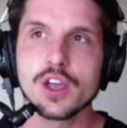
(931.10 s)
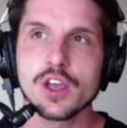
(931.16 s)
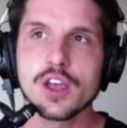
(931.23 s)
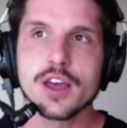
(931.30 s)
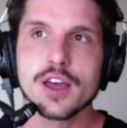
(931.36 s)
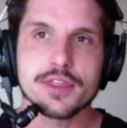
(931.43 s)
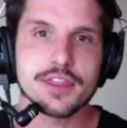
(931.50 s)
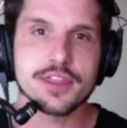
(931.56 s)

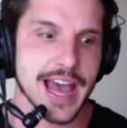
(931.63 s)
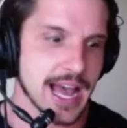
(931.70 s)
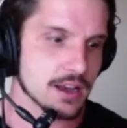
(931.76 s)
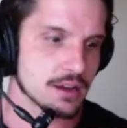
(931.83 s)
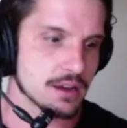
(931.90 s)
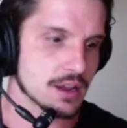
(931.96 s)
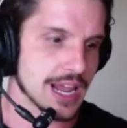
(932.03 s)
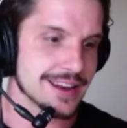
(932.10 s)
that
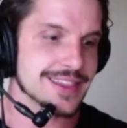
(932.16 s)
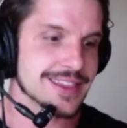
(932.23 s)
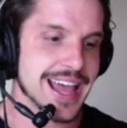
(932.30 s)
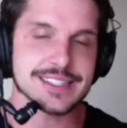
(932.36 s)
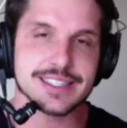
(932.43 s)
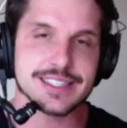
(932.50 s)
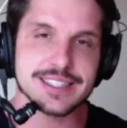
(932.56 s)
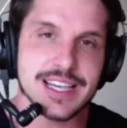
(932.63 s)
in that
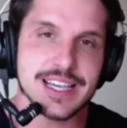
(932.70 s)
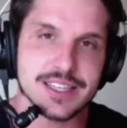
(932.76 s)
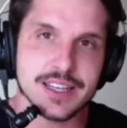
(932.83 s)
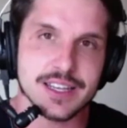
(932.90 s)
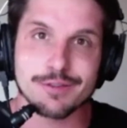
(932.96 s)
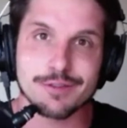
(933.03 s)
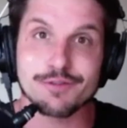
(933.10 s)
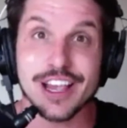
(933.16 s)
season,
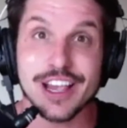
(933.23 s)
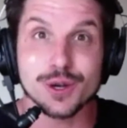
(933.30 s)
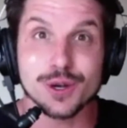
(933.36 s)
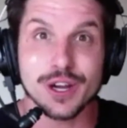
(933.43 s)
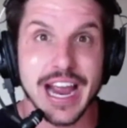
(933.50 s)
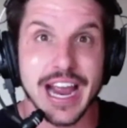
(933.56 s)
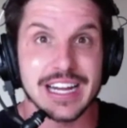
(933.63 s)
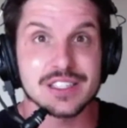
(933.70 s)
Facebook
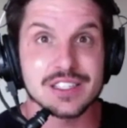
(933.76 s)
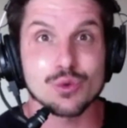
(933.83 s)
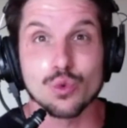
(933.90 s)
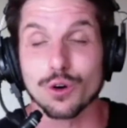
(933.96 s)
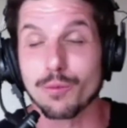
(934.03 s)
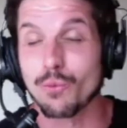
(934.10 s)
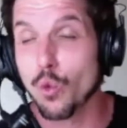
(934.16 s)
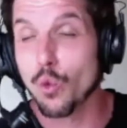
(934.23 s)
ads were
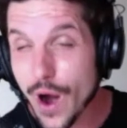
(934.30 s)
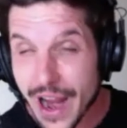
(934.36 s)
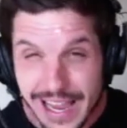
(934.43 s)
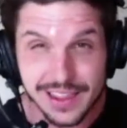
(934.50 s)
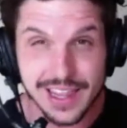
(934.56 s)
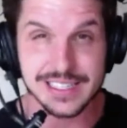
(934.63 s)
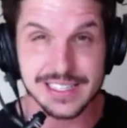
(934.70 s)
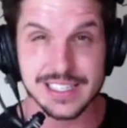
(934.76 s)
way
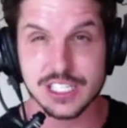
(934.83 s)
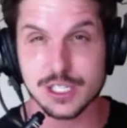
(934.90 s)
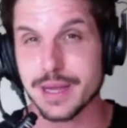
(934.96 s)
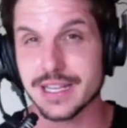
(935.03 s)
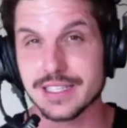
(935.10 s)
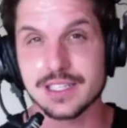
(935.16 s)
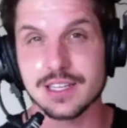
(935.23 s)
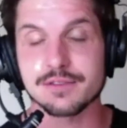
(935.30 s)
less
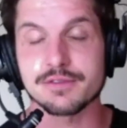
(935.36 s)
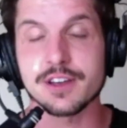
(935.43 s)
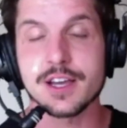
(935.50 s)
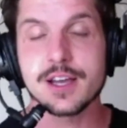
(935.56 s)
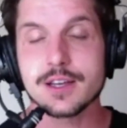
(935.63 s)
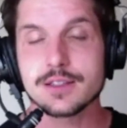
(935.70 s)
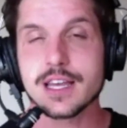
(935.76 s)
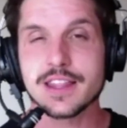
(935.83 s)
expensive
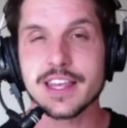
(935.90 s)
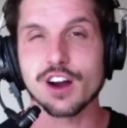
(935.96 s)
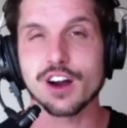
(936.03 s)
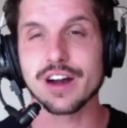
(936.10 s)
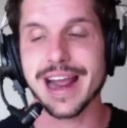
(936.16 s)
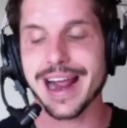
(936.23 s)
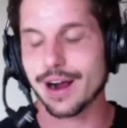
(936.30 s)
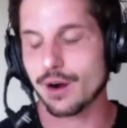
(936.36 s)
than they
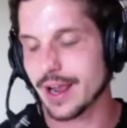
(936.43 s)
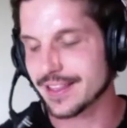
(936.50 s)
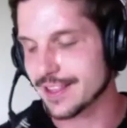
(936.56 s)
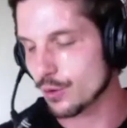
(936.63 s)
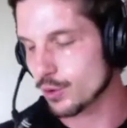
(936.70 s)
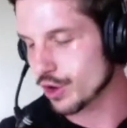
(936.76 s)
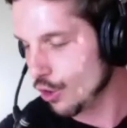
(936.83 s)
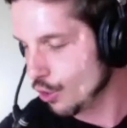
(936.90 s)
are now, and they
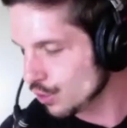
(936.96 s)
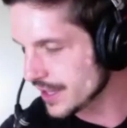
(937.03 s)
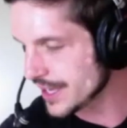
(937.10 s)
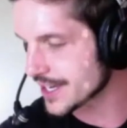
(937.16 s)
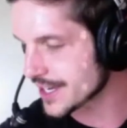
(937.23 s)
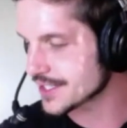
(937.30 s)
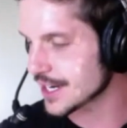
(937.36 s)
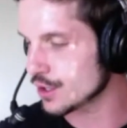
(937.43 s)
would only
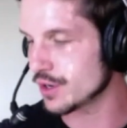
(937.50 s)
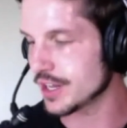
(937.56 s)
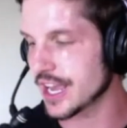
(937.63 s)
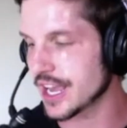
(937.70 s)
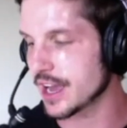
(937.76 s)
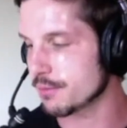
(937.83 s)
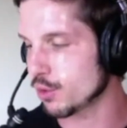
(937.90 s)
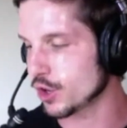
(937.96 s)
continue to
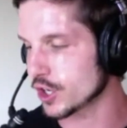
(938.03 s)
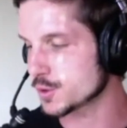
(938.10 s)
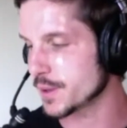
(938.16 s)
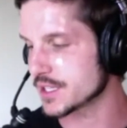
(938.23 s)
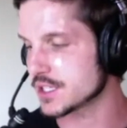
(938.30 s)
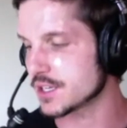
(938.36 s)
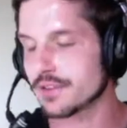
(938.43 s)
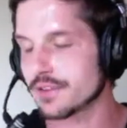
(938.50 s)
get more
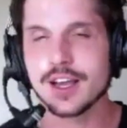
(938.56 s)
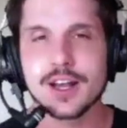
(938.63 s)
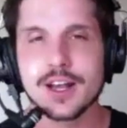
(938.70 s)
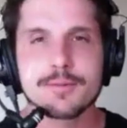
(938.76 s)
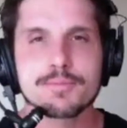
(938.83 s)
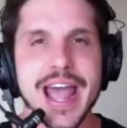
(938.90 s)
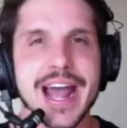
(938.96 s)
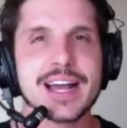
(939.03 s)
expensive.
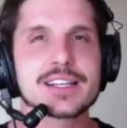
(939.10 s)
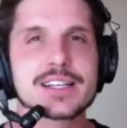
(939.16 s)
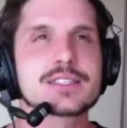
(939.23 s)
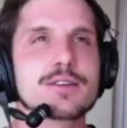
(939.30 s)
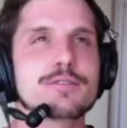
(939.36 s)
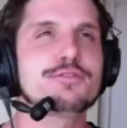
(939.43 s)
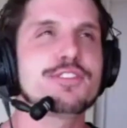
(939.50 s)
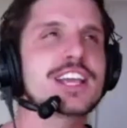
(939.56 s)
As
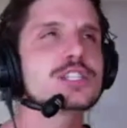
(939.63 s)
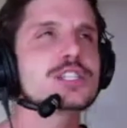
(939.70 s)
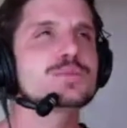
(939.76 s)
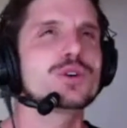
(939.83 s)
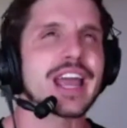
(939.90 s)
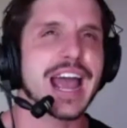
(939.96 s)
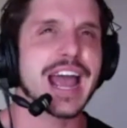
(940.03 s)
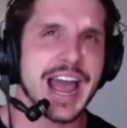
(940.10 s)

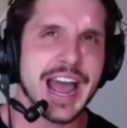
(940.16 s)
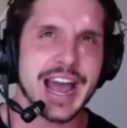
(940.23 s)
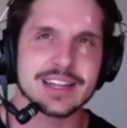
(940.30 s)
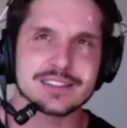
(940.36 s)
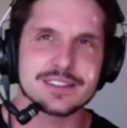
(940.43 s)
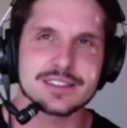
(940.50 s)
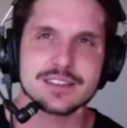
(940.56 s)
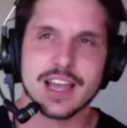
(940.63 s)
Facebook
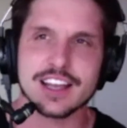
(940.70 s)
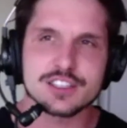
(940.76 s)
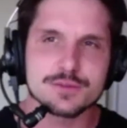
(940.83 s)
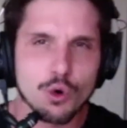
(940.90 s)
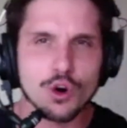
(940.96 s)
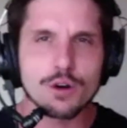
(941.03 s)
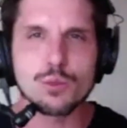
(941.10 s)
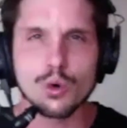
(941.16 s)
ads, as
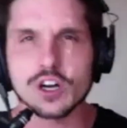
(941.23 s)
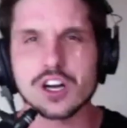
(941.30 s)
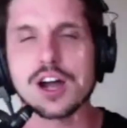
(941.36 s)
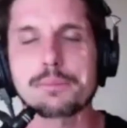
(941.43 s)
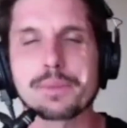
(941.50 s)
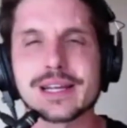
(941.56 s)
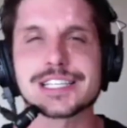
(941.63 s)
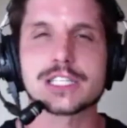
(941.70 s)
more and more
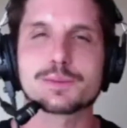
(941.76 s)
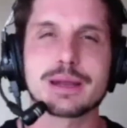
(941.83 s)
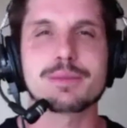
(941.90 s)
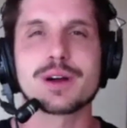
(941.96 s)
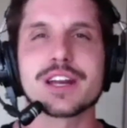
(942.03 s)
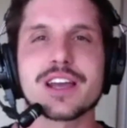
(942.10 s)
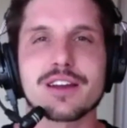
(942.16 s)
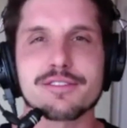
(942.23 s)
companies spend
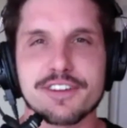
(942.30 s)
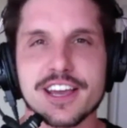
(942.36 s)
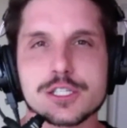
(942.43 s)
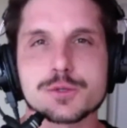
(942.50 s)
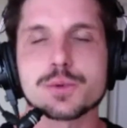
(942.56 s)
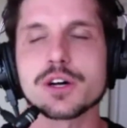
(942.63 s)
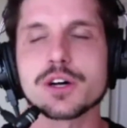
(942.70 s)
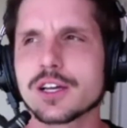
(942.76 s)
money on
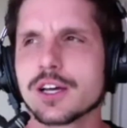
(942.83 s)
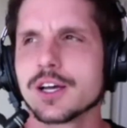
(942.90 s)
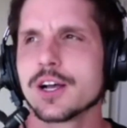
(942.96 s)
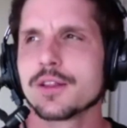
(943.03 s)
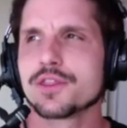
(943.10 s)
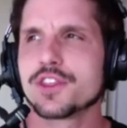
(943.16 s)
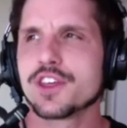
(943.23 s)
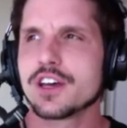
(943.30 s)
Facebook,
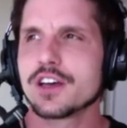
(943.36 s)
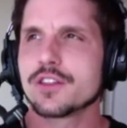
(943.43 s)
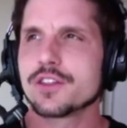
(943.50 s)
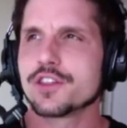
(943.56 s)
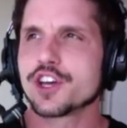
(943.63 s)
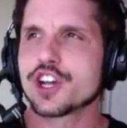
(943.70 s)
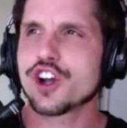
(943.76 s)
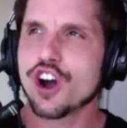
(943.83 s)

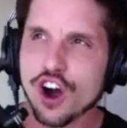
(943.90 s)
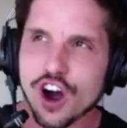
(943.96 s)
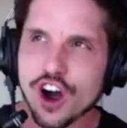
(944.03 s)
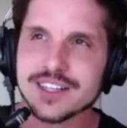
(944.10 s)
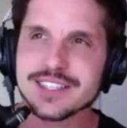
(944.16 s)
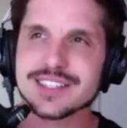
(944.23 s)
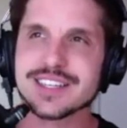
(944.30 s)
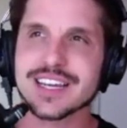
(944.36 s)
the
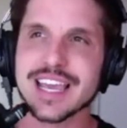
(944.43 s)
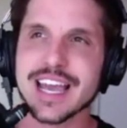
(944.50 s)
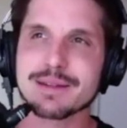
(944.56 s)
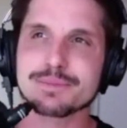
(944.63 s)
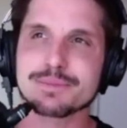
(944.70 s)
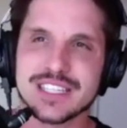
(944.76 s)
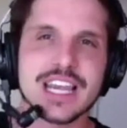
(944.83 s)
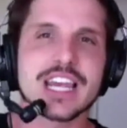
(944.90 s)
cost to get
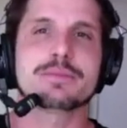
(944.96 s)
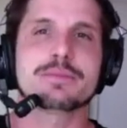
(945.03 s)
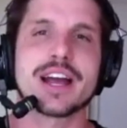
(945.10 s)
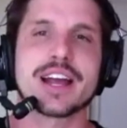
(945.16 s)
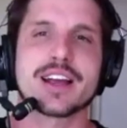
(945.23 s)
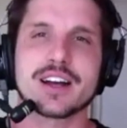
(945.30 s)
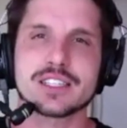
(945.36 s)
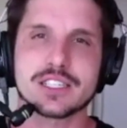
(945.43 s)
seen by a
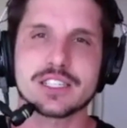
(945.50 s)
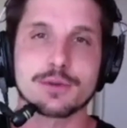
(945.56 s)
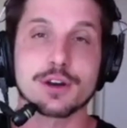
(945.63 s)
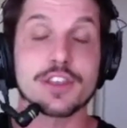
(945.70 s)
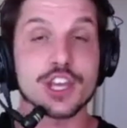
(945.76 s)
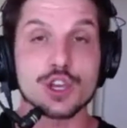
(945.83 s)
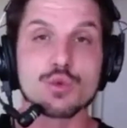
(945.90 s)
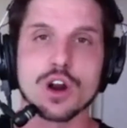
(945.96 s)
customer
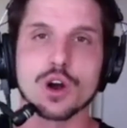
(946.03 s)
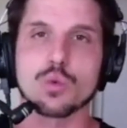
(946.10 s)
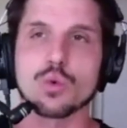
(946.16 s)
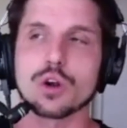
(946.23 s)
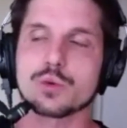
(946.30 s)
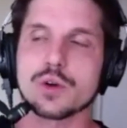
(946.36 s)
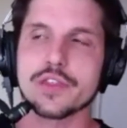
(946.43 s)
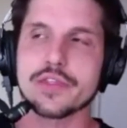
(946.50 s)
that you want to
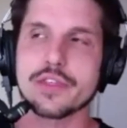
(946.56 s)
work with,